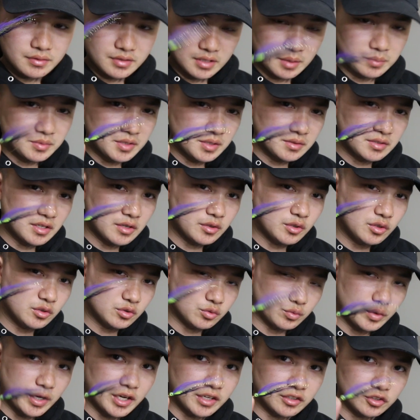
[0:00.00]
Sometimes I'll
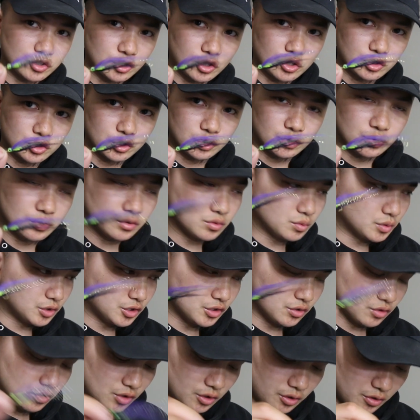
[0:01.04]
use red and chartreuse, which
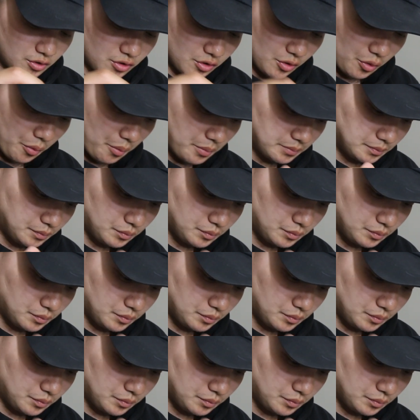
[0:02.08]
is good too.